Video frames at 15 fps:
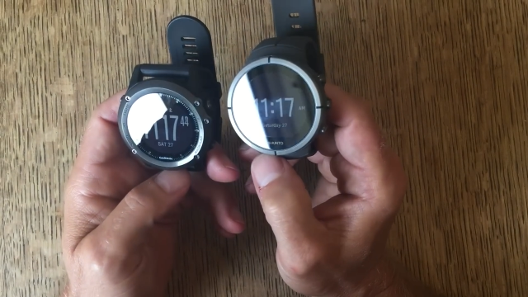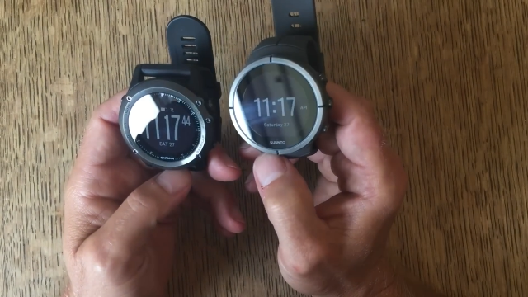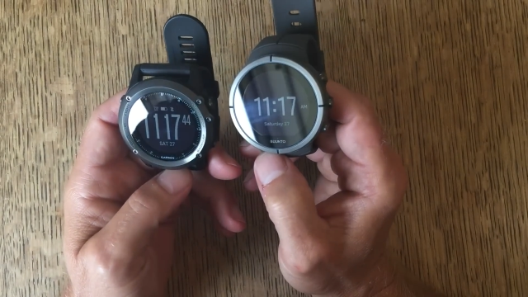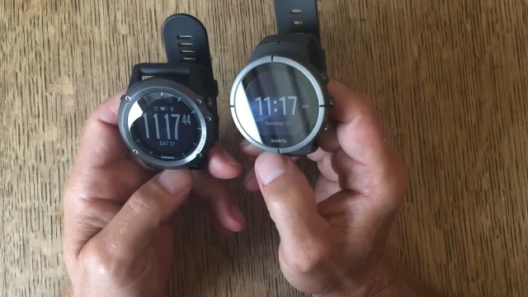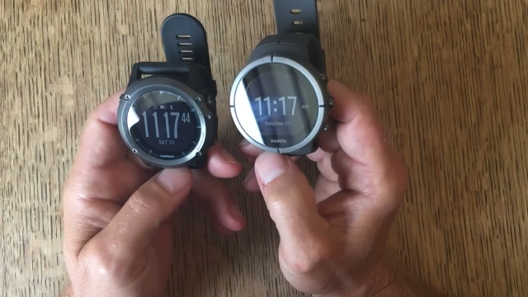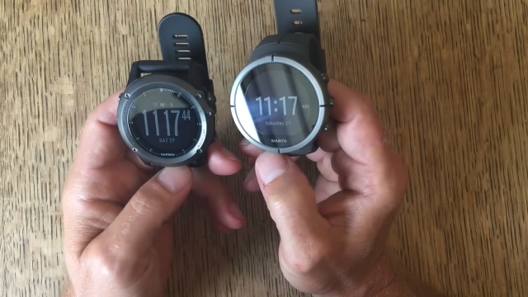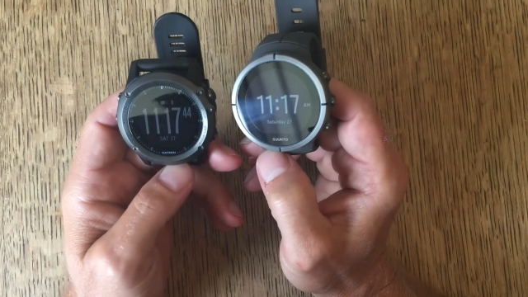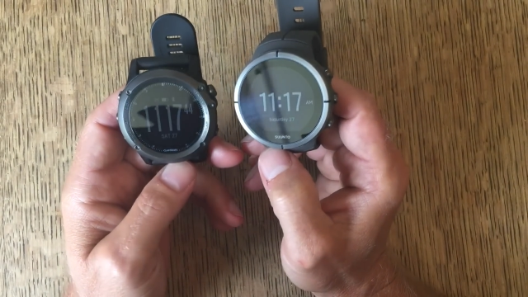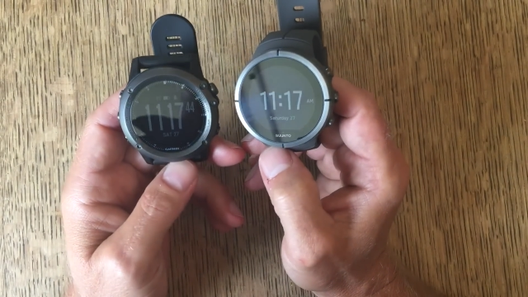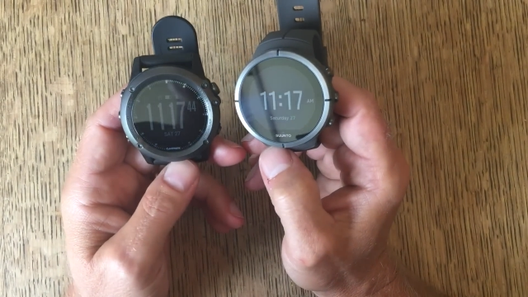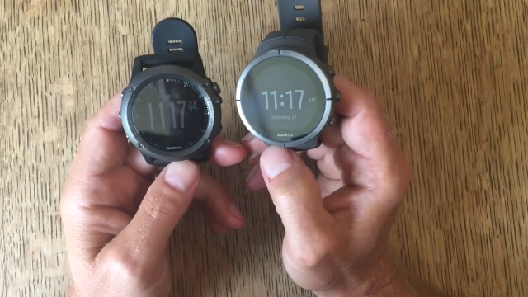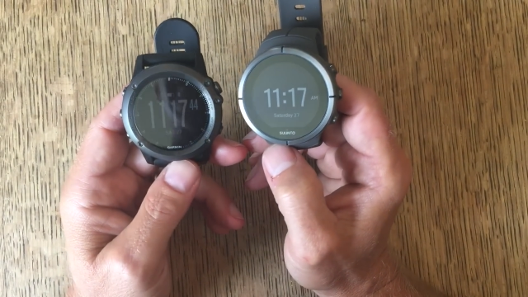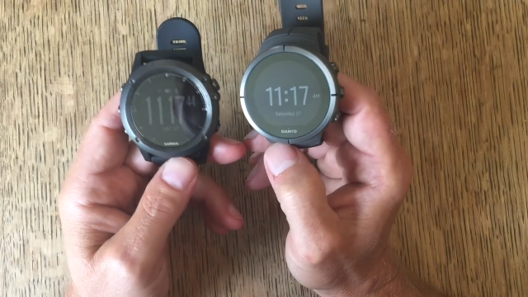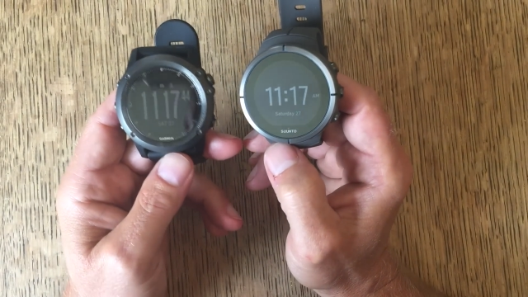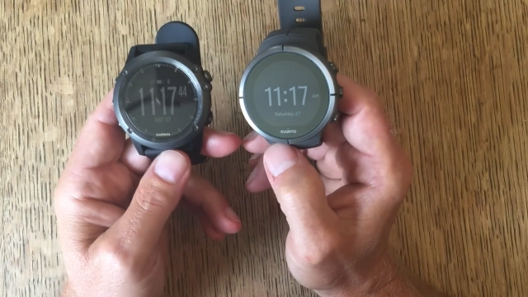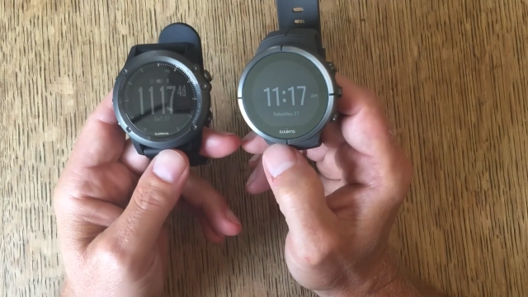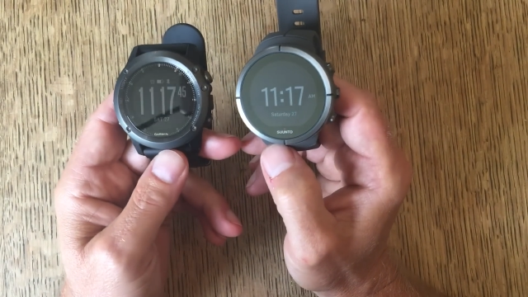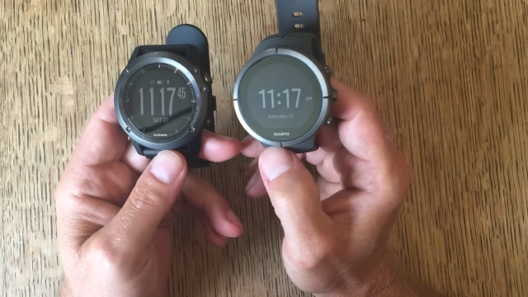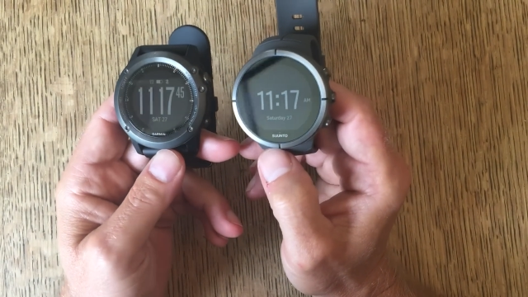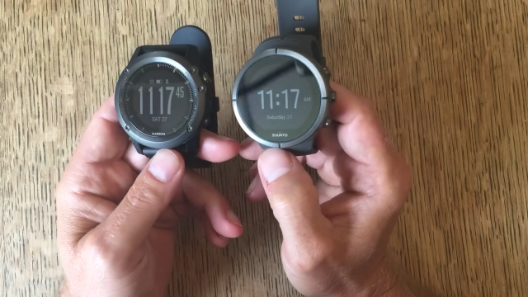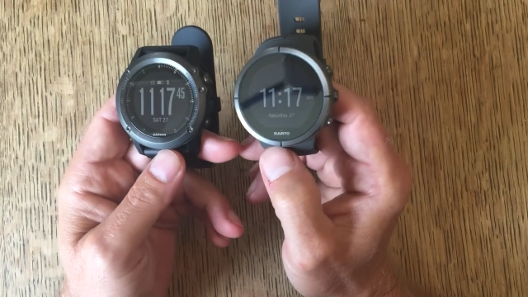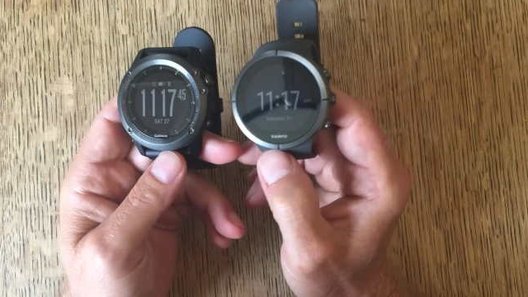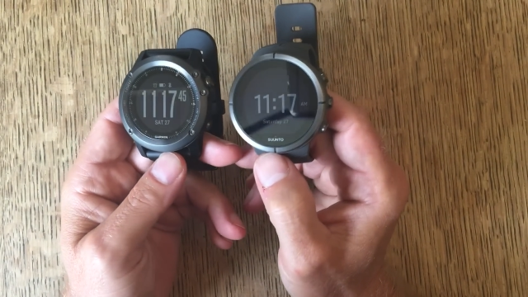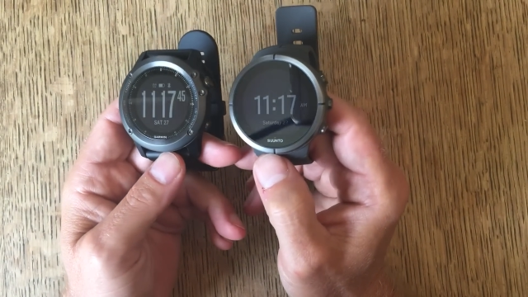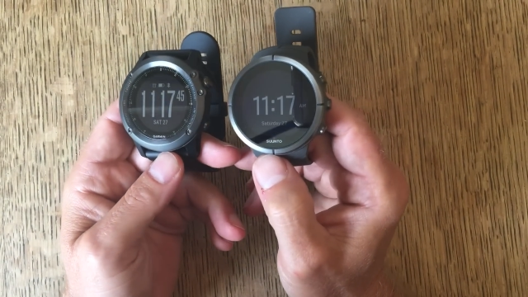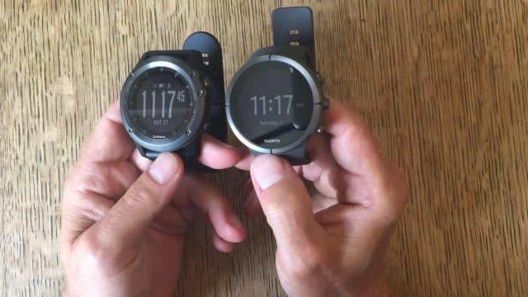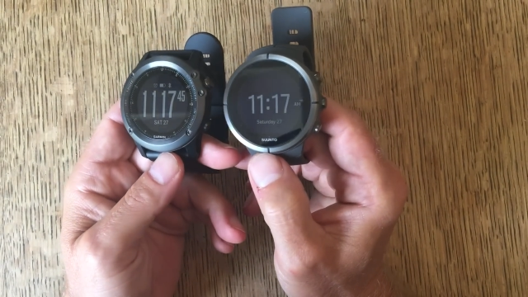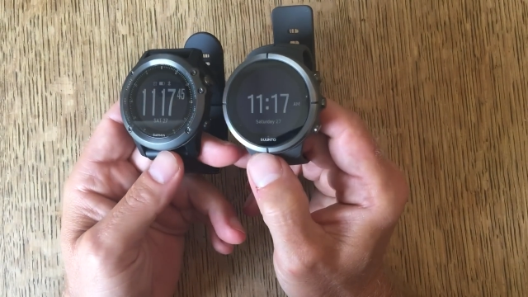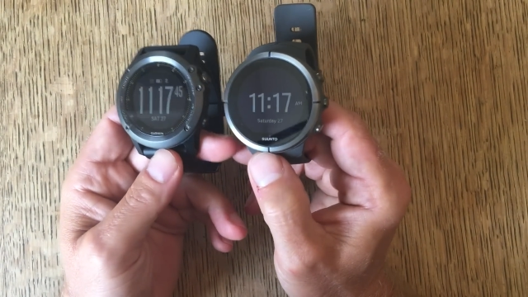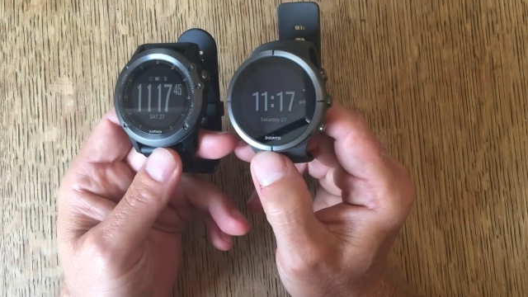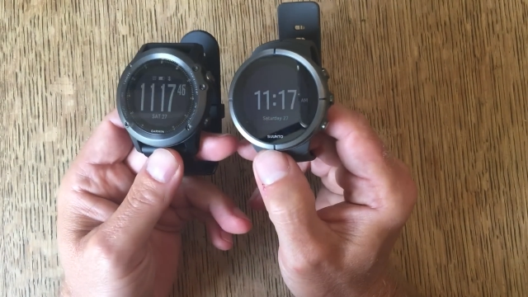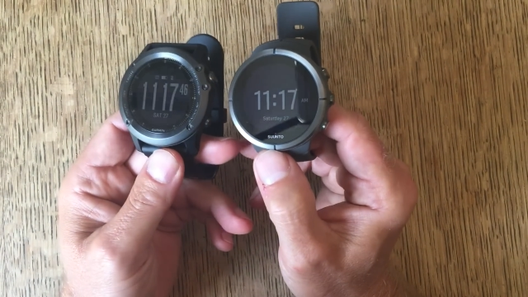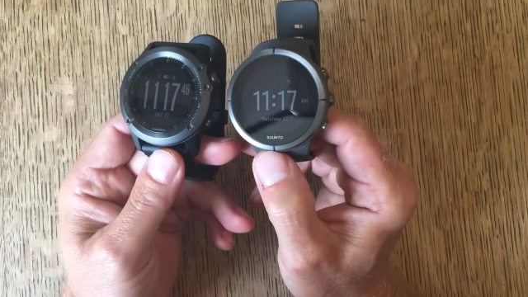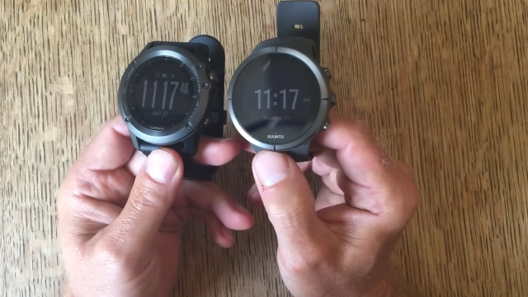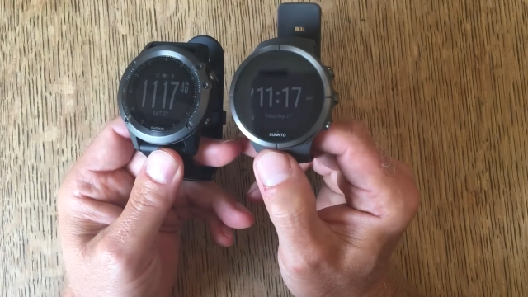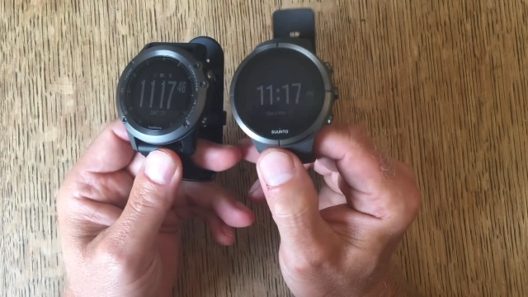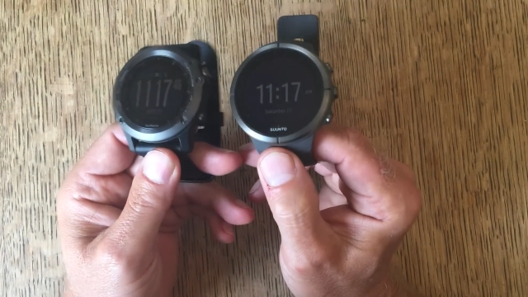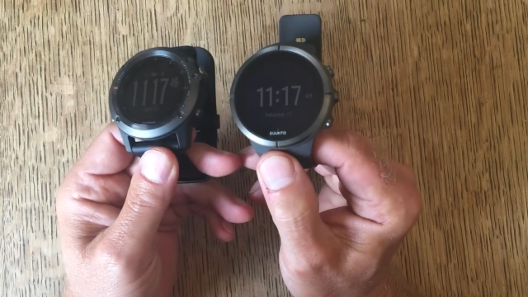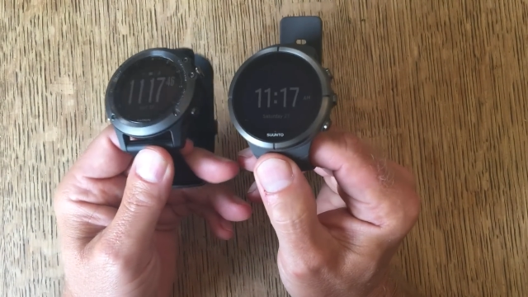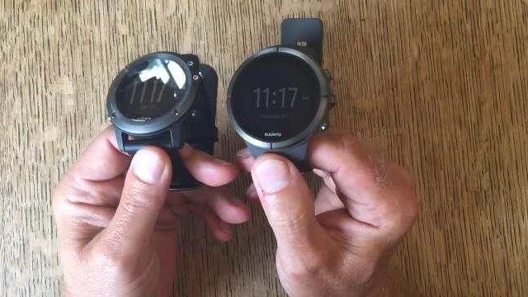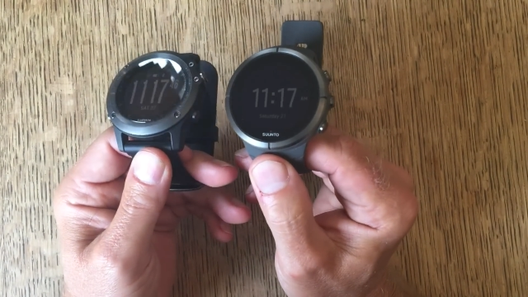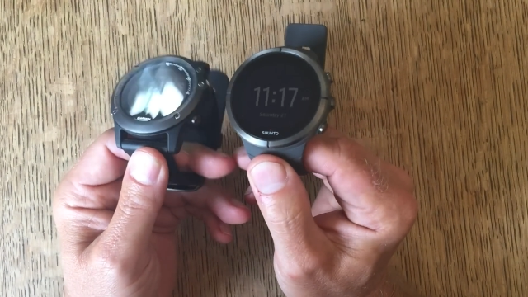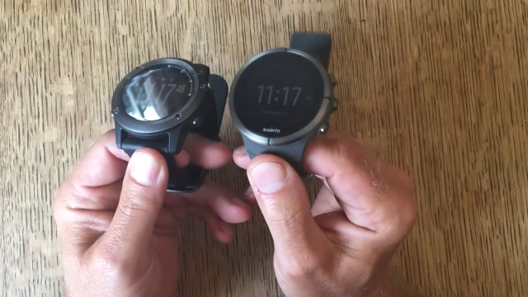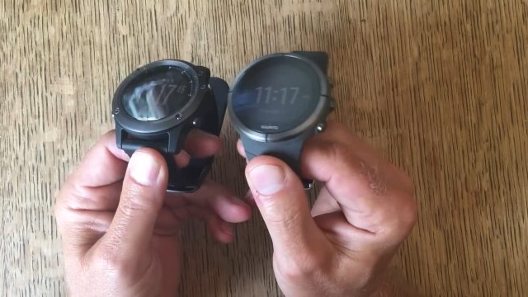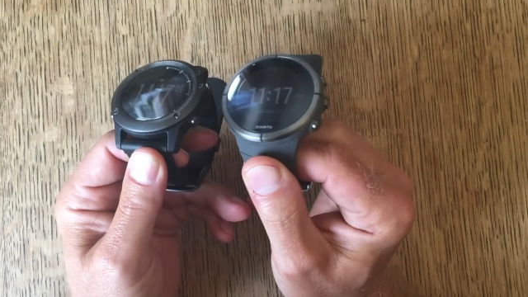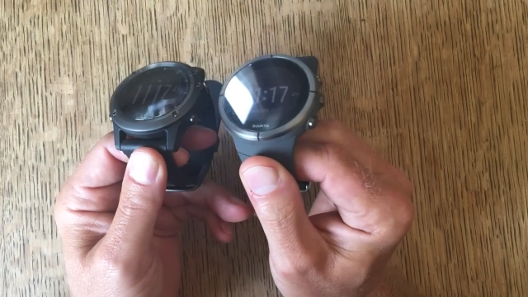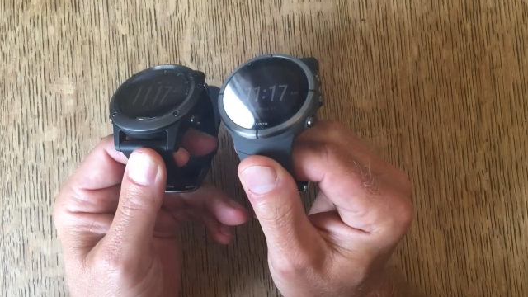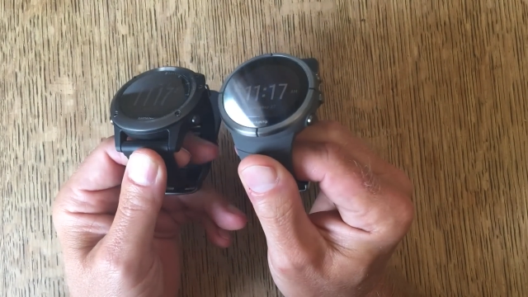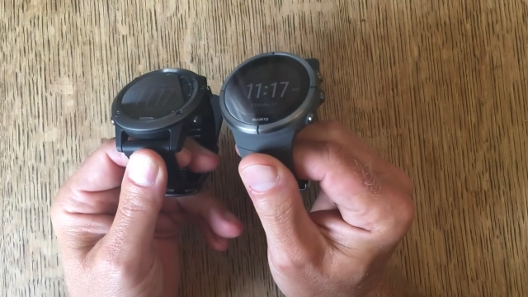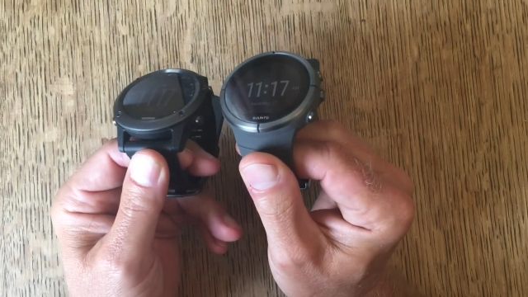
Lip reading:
[unreadable: no face in view]